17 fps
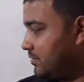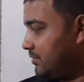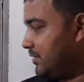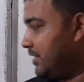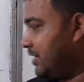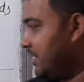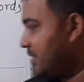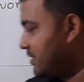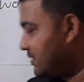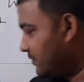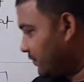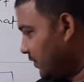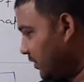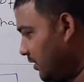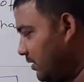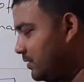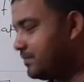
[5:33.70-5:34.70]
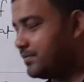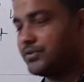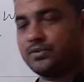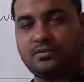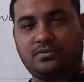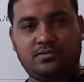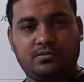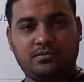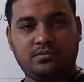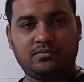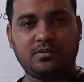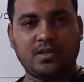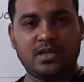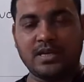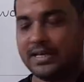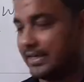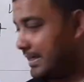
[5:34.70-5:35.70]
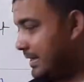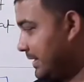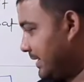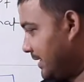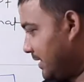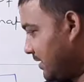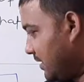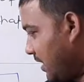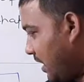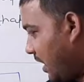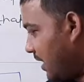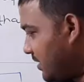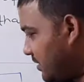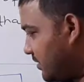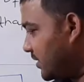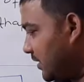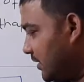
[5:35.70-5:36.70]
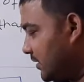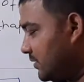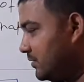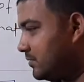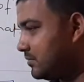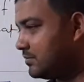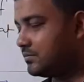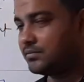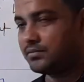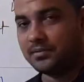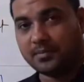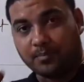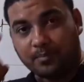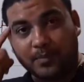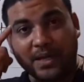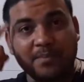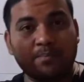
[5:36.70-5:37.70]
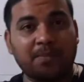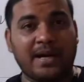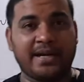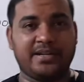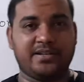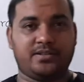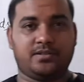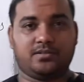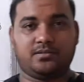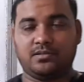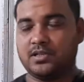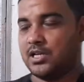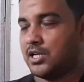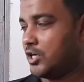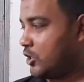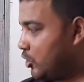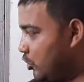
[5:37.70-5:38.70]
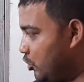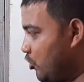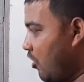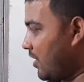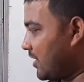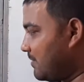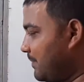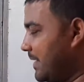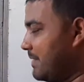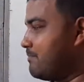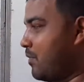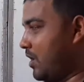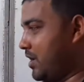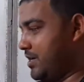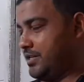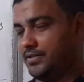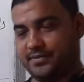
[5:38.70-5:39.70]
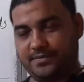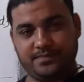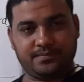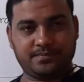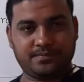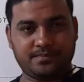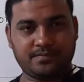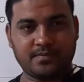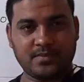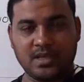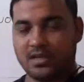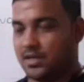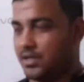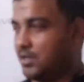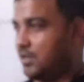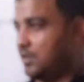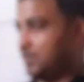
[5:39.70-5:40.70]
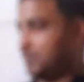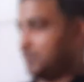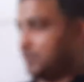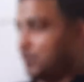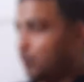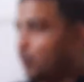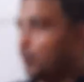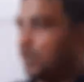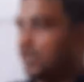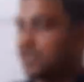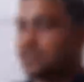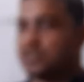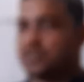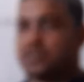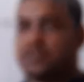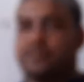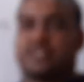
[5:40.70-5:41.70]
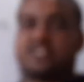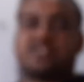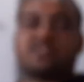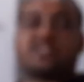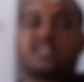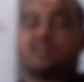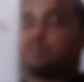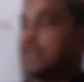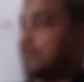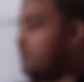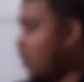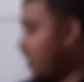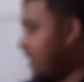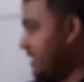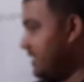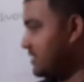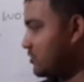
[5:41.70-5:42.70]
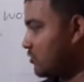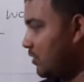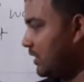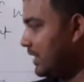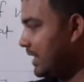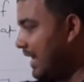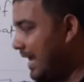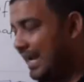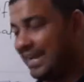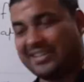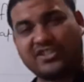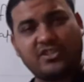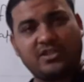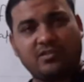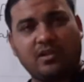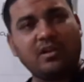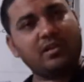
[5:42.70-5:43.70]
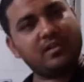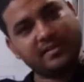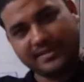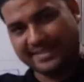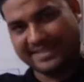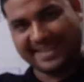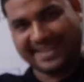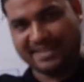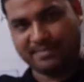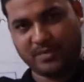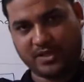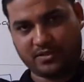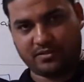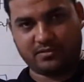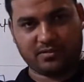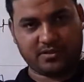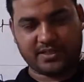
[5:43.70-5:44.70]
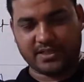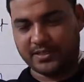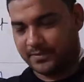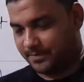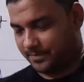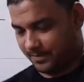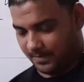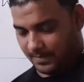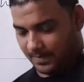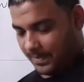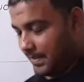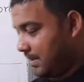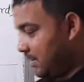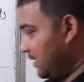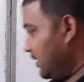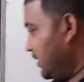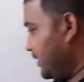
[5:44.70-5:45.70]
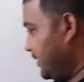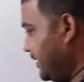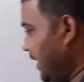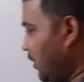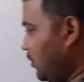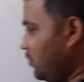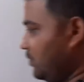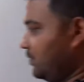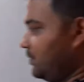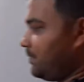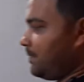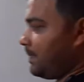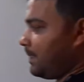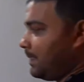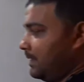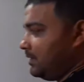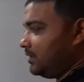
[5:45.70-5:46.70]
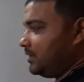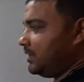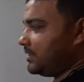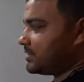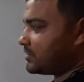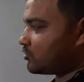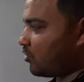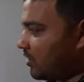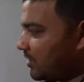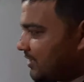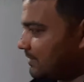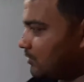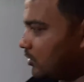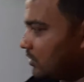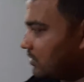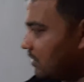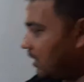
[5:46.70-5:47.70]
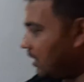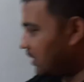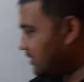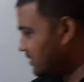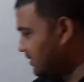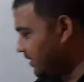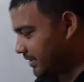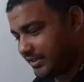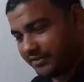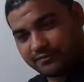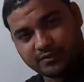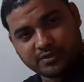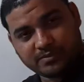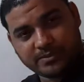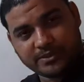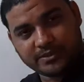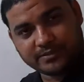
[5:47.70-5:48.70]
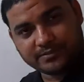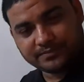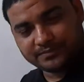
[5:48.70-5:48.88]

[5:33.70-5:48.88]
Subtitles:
these verbs are done by mind, not by body. The work which is done by body is called action or dynamic. Okay. Now let's talk about auxiliary verb here.